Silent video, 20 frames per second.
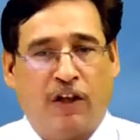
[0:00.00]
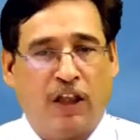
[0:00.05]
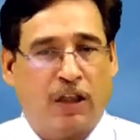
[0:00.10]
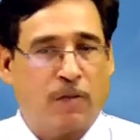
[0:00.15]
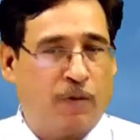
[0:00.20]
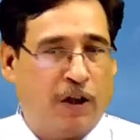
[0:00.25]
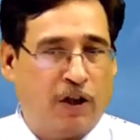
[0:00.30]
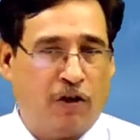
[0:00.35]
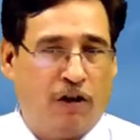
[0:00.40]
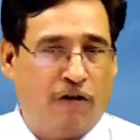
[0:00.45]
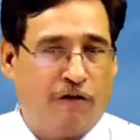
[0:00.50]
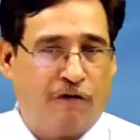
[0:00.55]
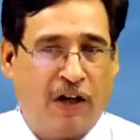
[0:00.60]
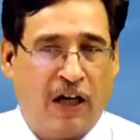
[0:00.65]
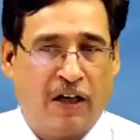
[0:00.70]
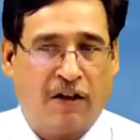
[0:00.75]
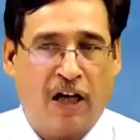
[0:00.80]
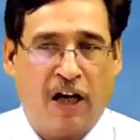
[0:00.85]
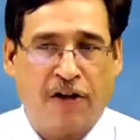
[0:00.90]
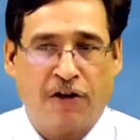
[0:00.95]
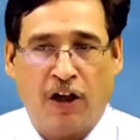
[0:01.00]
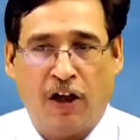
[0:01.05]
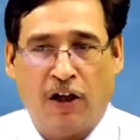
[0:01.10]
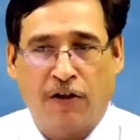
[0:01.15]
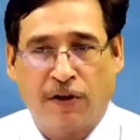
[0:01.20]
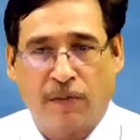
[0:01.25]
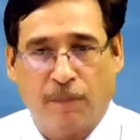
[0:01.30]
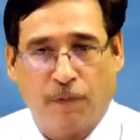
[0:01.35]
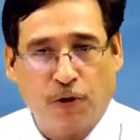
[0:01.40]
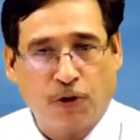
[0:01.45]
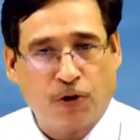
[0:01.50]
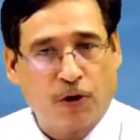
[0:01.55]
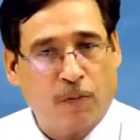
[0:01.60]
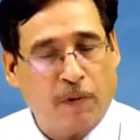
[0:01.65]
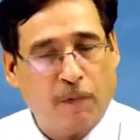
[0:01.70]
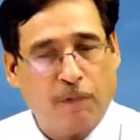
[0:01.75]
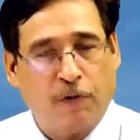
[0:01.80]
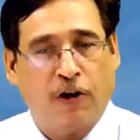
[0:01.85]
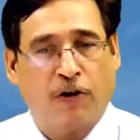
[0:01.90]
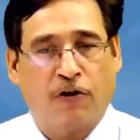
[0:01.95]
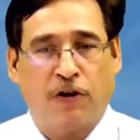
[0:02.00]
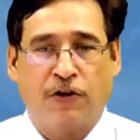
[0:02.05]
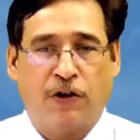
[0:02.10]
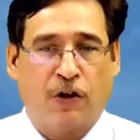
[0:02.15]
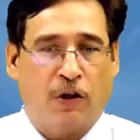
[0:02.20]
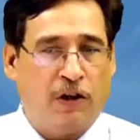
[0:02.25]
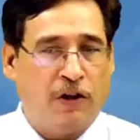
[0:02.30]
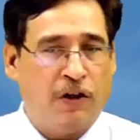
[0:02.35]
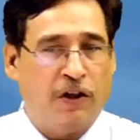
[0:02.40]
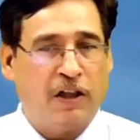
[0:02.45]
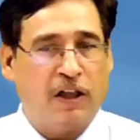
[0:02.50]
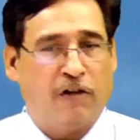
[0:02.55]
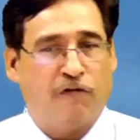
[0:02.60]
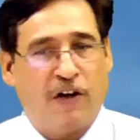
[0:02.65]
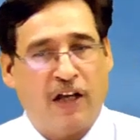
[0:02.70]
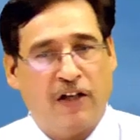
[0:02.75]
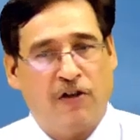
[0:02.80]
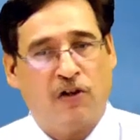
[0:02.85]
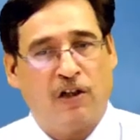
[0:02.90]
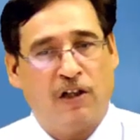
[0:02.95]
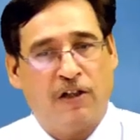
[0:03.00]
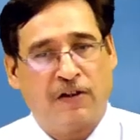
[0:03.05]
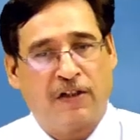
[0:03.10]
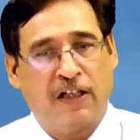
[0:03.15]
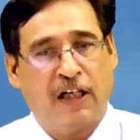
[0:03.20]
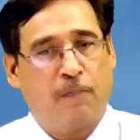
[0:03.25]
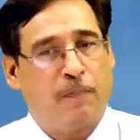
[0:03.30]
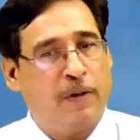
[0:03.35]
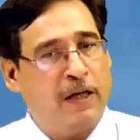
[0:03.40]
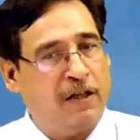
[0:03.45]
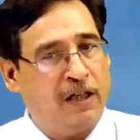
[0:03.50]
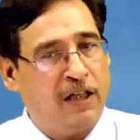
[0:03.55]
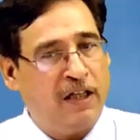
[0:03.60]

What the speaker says: this particular fact that they are supposed to prepare consolidated financial statement.